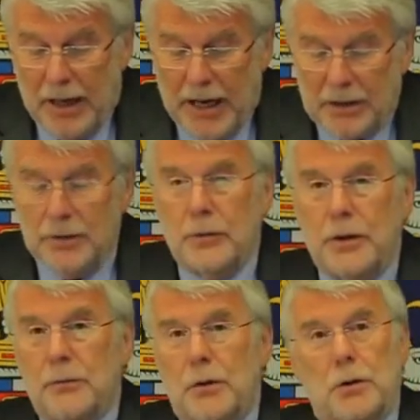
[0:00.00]

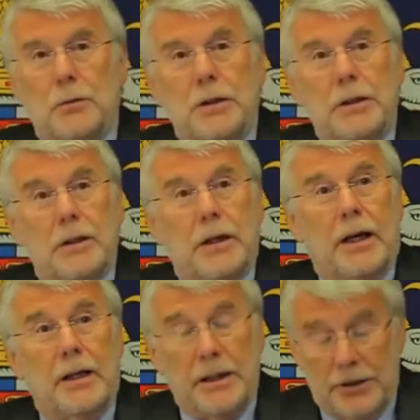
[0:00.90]
actively involved in
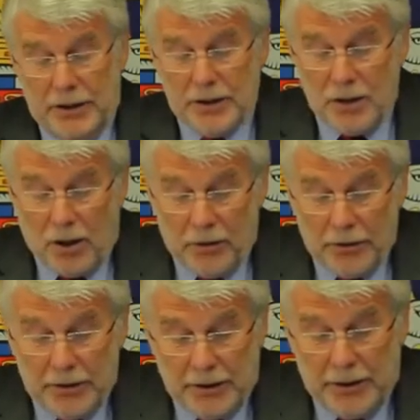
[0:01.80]
NHS
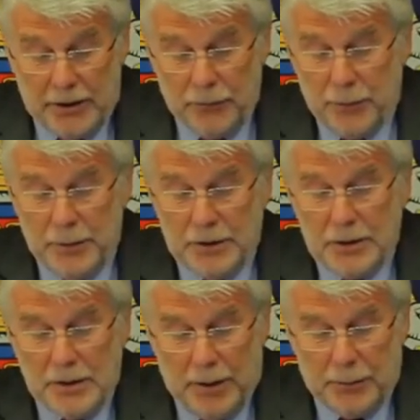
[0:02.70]
R&D from its
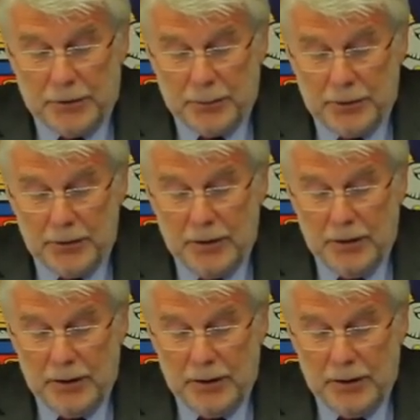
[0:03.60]
establishment,